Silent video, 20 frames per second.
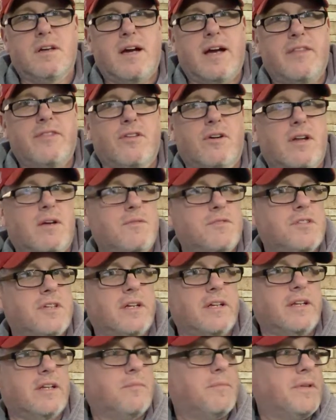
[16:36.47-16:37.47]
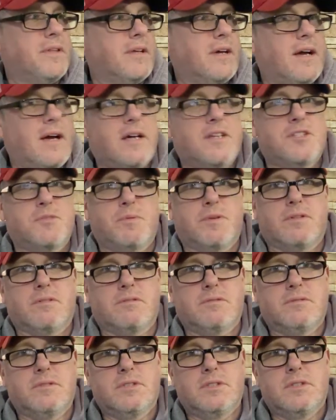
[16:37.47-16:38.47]
I thought I was going to end up in the
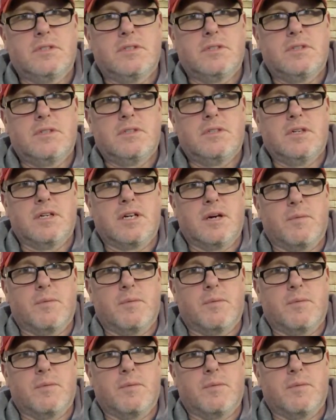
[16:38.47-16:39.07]
hospital a